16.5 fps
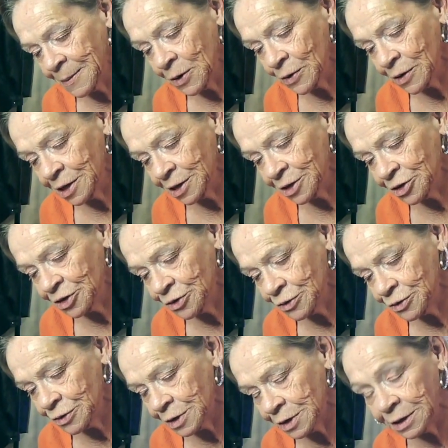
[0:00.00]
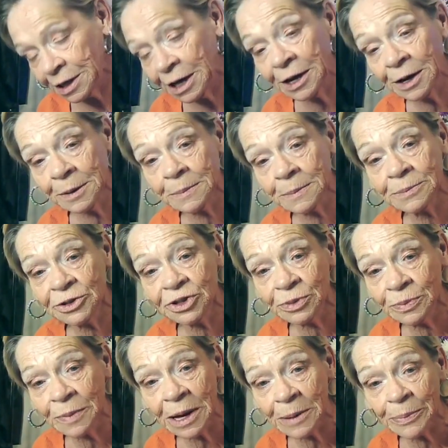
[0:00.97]
going to do
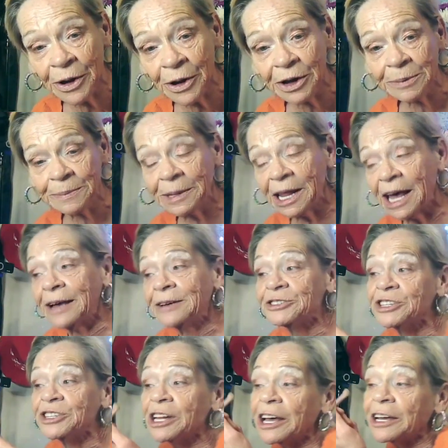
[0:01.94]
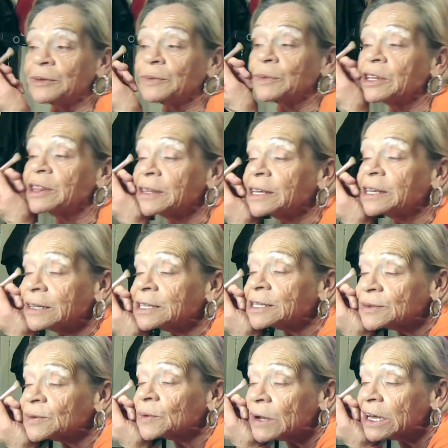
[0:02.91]
my bottom lash line with it
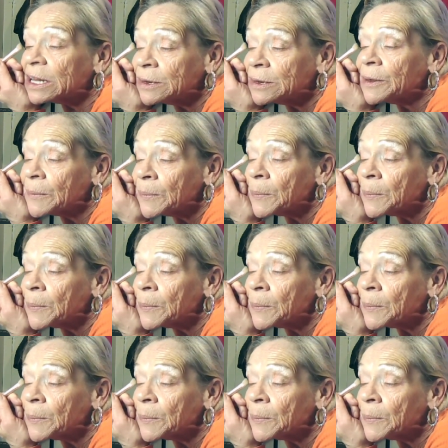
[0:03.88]
as well.